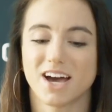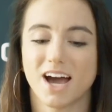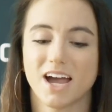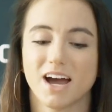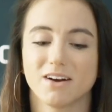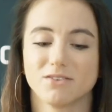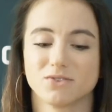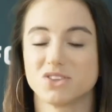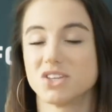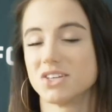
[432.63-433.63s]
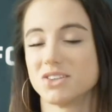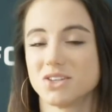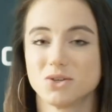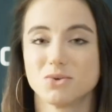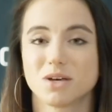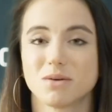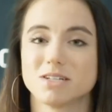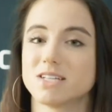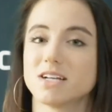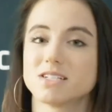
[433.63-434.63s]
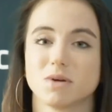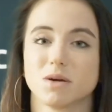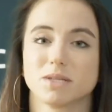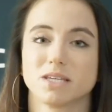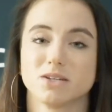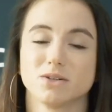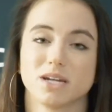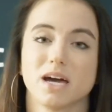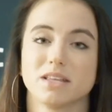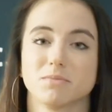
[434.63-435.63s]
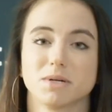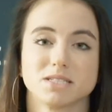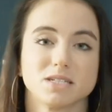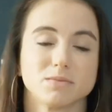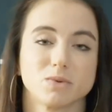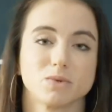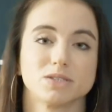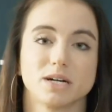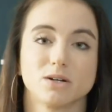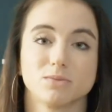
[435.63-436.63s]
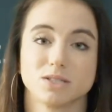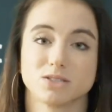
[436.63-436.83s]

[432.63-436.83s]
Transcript: I have the youth on my side to be able to heal, and I had the best team in the world to help me.